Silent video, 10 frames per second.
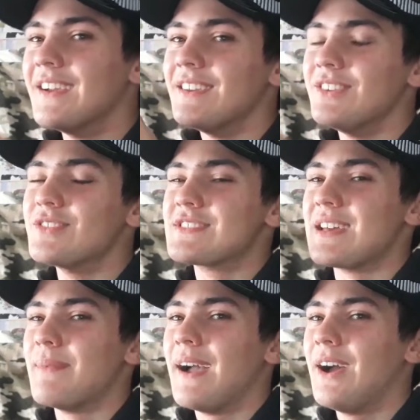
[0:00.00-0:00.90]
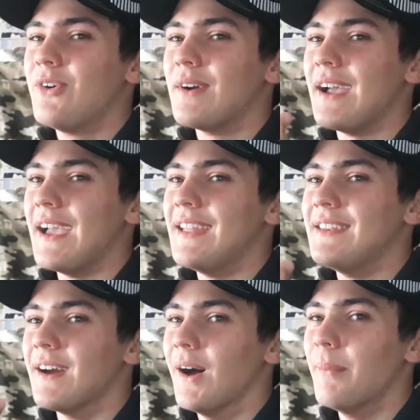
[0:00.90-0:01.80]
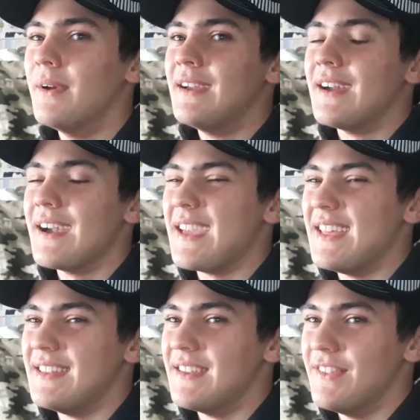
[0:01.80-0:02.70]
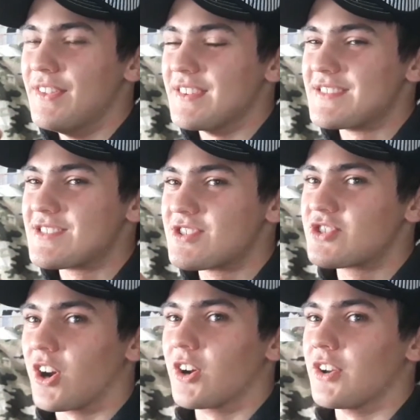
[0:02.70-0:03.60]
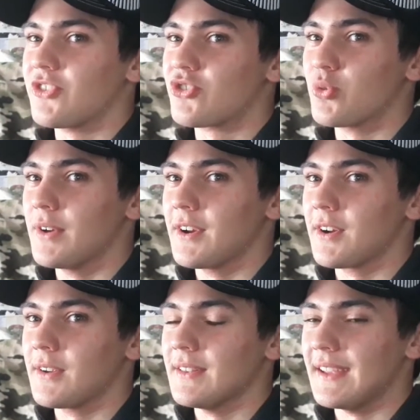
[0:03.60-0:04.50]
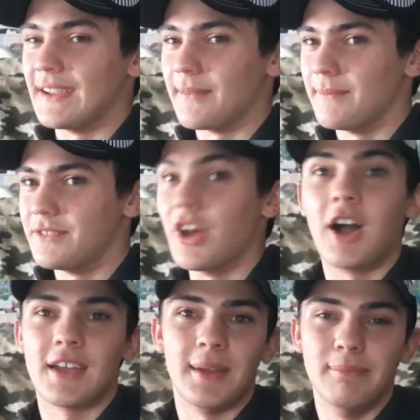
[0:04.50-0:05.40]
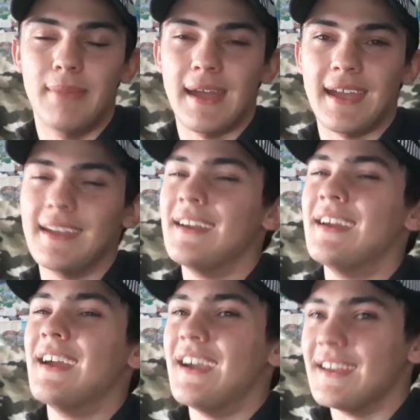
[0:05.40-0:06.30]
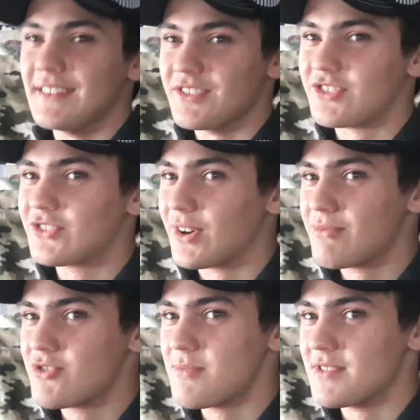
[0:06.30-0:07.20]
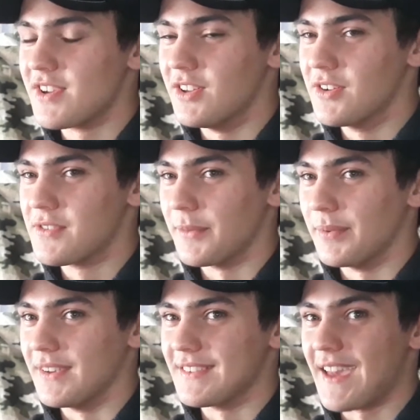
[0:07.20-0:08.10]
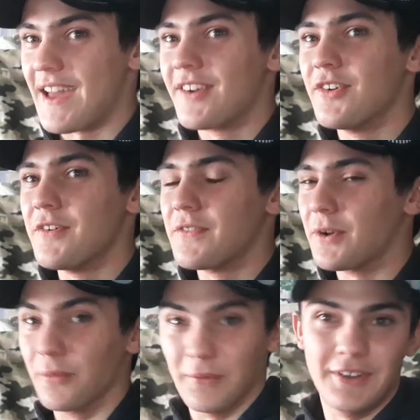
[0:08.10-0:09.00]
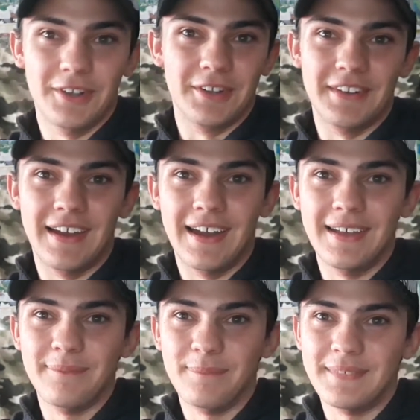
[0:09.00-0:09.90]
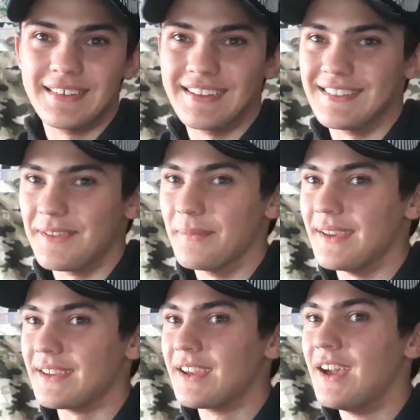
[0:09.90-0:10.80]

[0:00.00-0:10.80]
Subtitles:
you somehow end up in this Star Destroyer like docking bay, and there's stormtroopers all over the place. I don't know if they're real or not because I'm like,